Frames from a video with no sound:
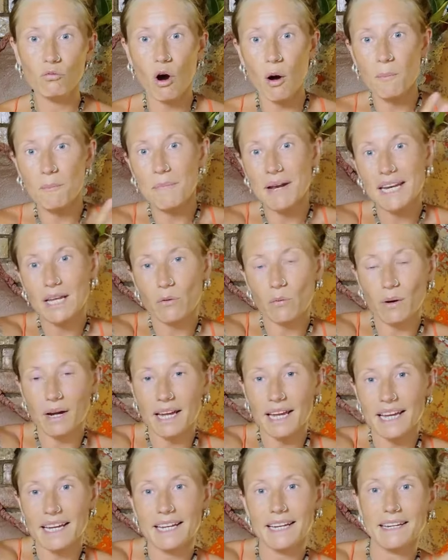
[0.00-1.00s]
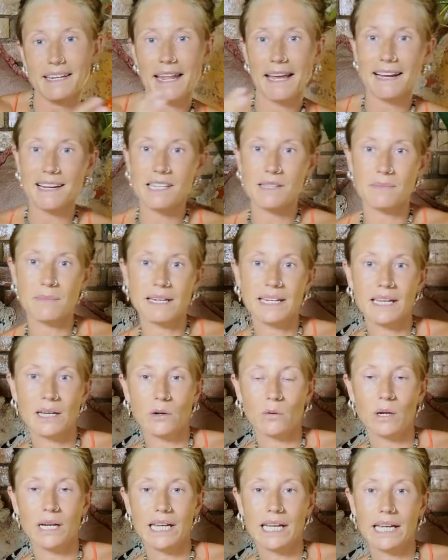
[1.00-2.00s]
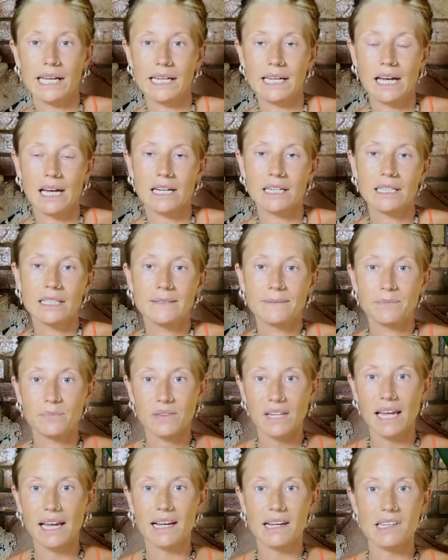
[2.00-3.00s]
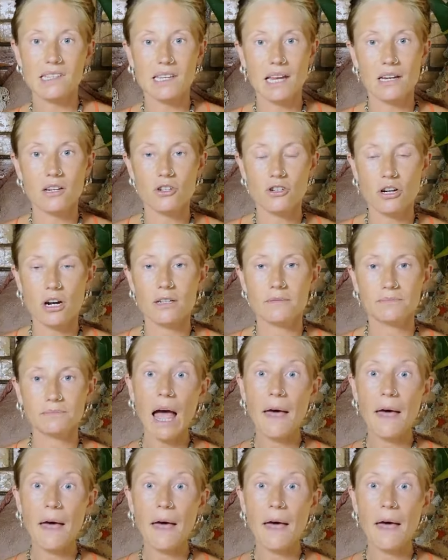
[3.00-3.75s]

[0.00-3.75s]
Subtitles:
1 minute we're here, next minute we're here, etc.